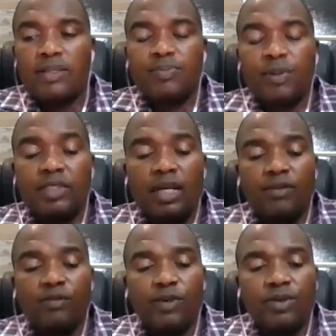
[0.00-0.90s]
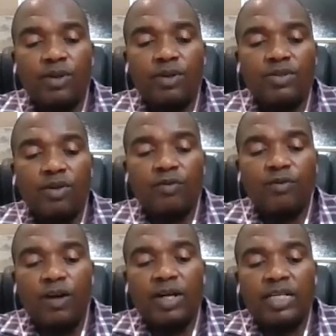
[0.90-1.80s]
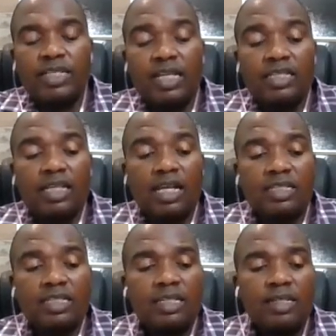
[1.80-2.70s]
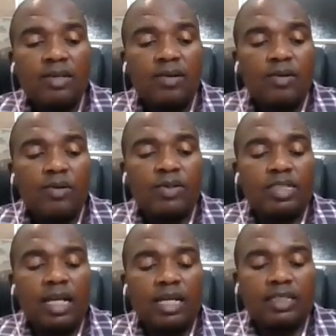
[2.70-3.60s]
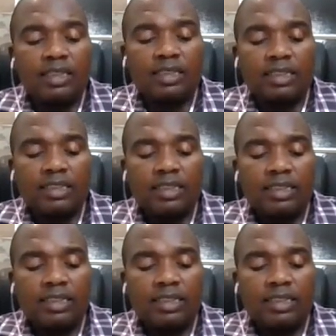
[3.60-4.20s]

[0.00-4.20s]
especially for those of our researchers whose studies